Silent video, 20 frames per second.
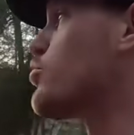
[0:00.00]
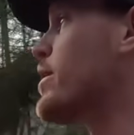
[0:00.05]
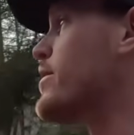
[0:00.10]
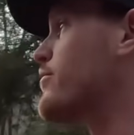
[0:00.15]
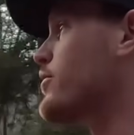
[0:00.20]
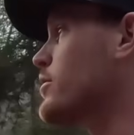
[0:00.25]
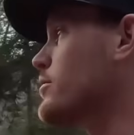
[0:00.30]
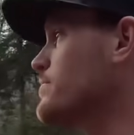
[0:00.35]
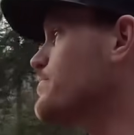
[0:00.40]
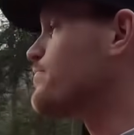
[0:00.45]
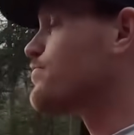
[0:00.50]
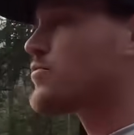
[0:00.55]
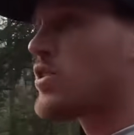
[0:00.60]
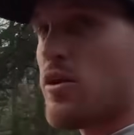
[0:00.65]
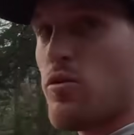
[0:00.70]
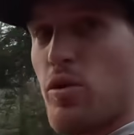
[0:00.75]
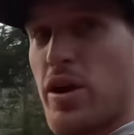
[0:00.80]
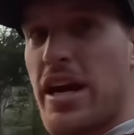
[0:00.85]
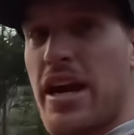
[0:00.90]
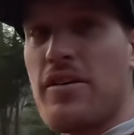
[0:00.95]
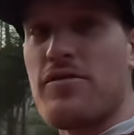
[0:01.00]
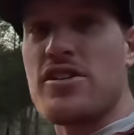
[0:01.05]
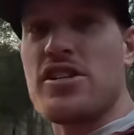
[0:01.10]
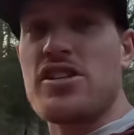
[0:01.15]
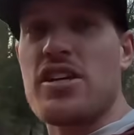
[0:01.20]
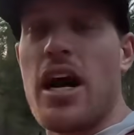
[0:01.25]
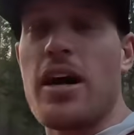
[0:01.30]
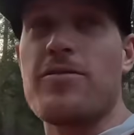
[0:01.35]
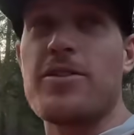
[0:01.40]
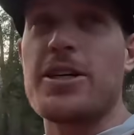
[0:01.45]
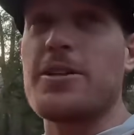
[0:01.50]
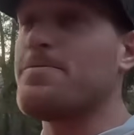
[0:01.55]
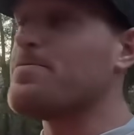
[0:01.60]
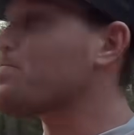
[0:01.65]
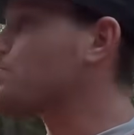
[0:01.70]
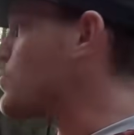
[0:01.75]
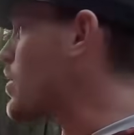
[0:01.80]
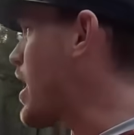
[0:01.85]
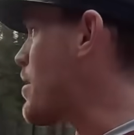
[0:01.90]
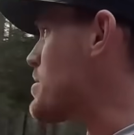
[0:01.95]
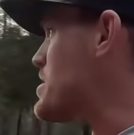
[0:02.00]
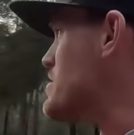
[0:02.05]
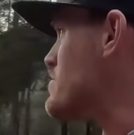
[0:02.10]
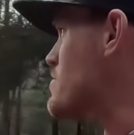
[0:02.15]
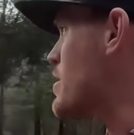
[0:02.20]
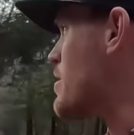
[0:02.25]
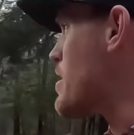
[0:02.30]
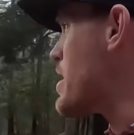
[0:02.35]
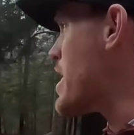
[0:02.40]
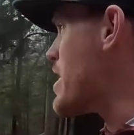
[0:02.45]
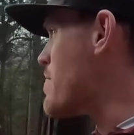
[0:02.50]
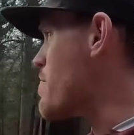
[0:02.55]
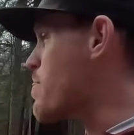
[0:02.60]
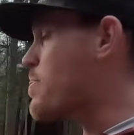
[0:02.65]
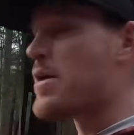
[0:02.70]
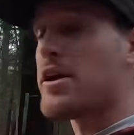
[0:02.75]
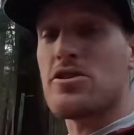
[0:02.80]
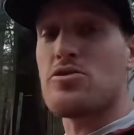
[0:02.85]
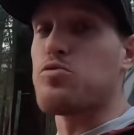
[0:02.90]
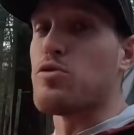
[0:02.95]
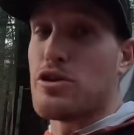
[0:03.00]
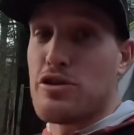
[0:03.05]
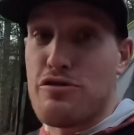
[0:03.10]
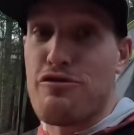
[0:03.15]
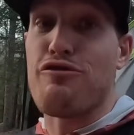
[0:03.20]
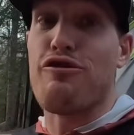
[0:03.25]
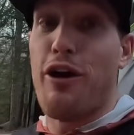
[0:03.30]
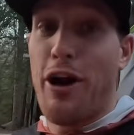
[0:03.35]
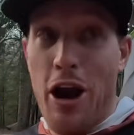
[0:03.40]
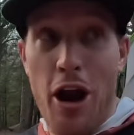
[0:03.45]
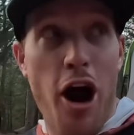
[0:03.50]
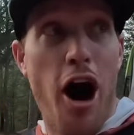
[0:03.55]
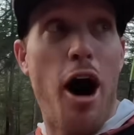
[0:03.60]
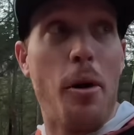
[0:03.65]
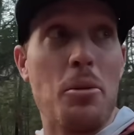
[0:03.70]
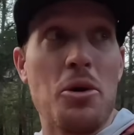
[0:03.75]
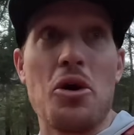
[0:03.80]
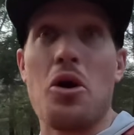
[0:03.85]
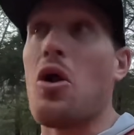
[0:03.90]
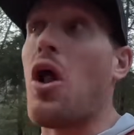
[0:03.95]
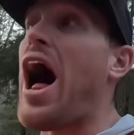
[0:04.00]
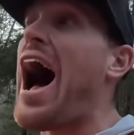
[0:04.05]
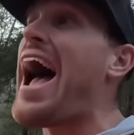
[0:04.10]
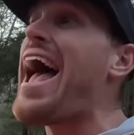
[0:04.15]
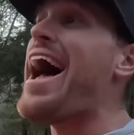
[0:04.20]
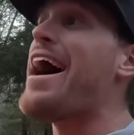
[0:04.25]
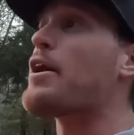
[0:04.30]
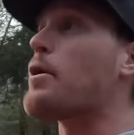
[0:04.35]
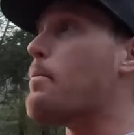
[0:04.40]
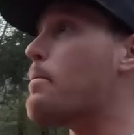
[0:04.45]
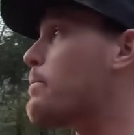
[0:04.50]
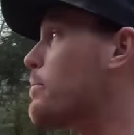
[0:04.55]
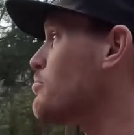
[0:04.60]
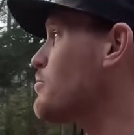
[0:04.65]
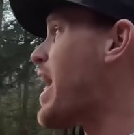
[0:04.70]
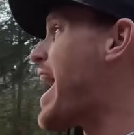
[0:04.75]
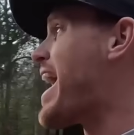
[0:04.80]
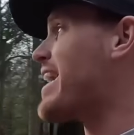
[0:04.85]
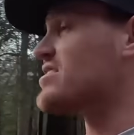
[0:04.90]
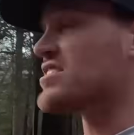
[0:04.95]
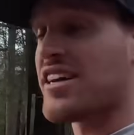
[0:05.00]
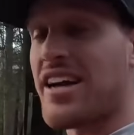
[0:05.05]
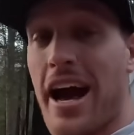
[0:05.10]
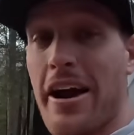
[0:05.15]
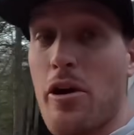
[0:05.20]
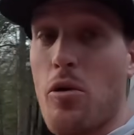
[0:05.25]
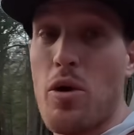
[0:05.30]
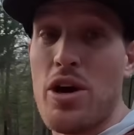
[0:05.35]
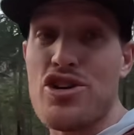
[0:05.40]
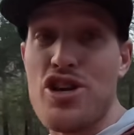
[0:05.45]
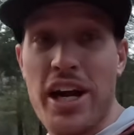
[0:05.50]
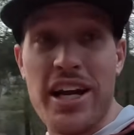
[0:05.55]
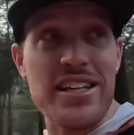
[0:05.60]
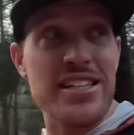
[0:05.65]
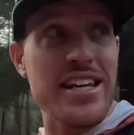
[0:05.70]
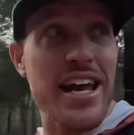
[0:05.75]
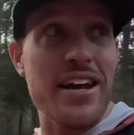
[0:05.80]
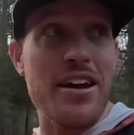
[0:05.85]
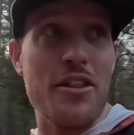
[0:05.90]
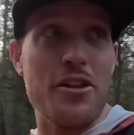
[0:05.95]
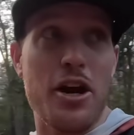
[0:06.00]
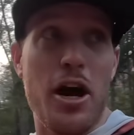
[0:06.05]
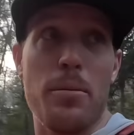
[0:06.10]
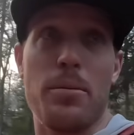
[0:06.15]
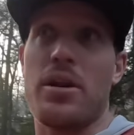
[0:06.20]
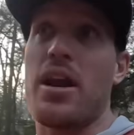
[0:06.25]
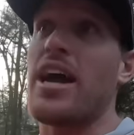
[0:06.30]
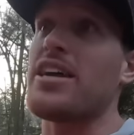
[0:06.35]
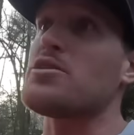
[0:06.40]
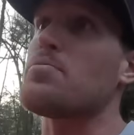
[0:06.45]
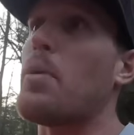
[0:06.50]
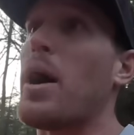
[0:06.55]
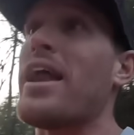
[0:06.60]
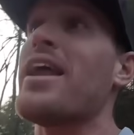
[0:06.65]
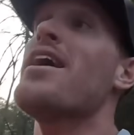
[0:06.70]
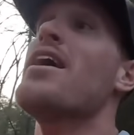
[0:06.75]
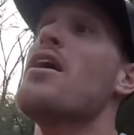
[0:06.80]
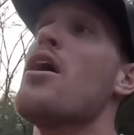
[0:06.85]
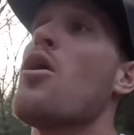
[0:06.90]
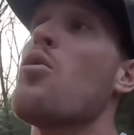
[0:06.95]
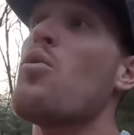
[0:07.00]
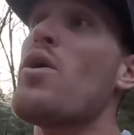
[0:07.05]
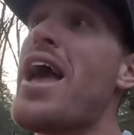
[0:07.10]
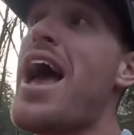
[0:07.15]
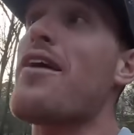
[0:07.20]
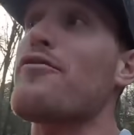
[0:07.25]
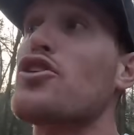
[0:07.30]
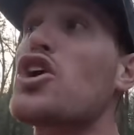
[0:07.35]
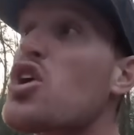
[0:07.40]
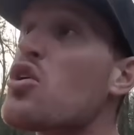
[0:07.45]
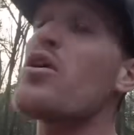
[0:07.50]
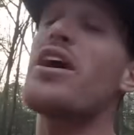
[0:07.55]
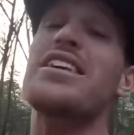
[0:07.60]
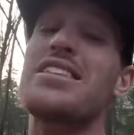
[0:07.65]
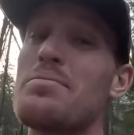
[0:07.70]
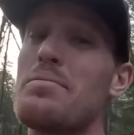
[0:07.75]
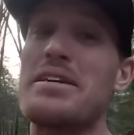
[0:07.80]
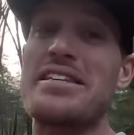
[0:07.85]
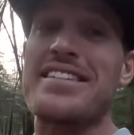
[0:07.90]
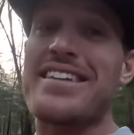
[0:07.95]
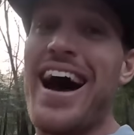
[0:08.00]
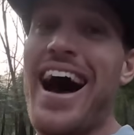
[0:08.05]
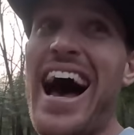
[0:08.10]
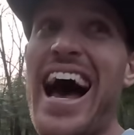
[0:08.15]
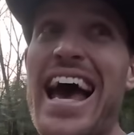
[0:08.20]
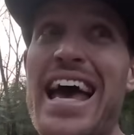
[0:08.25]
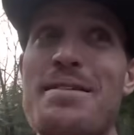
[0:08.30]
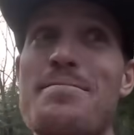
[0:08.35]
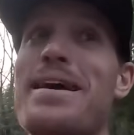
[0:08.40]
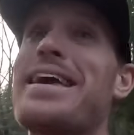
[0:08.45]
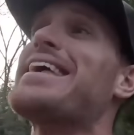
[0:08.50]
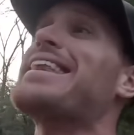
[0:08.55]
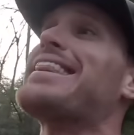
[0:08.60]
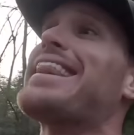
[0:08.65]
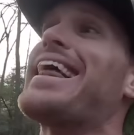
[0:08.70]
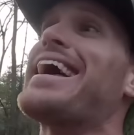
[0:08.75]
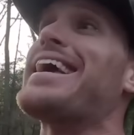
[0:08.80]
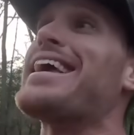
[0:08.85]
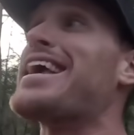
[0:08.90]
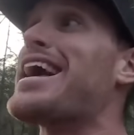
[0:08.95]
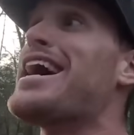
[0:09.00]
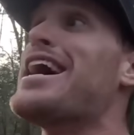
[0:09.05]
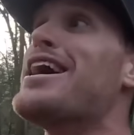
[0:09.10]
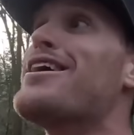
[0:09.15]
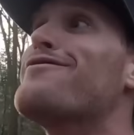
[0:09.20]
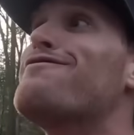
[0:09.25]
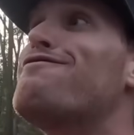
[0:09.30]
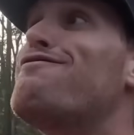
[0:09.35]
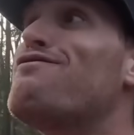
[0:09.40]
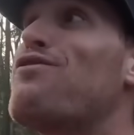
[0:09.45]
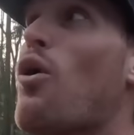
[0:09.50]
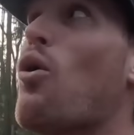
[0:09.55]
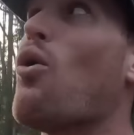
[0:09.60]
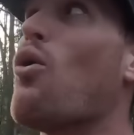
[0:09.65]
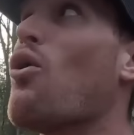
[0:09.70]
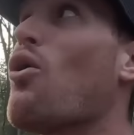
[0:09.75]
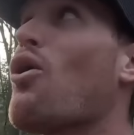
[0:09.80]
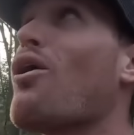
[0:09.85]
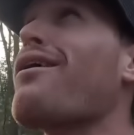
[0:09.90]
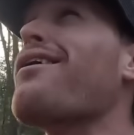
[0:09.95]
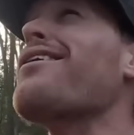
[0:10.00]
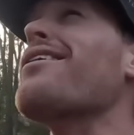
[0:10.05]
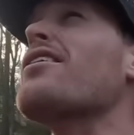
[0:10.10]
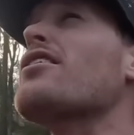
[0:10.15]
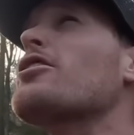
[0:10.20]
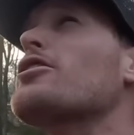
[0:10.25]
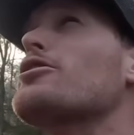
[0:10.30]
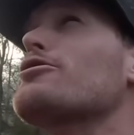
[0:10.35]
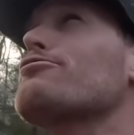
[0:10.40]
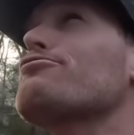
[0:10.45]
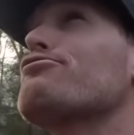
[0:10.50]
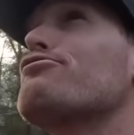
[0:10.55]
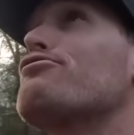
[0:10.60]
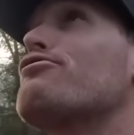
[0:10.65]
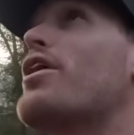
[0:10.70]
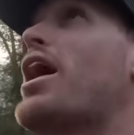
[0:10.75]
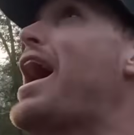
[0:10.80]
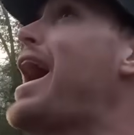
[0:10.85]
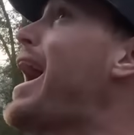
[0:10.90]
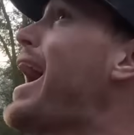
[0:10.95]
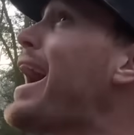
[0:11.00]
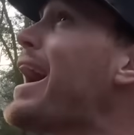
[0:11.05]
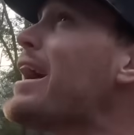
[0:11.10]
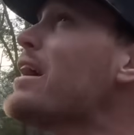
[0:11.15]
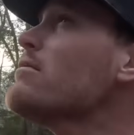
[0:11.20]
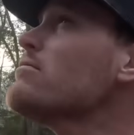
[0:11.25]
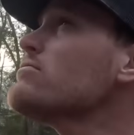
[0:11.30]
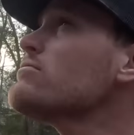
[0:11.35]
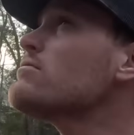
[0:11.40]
river that we have discovered. I mean, this was phenomenal. I had a blast. I kind of wish I could stay another couple nights, but we have Christmas time in like four, five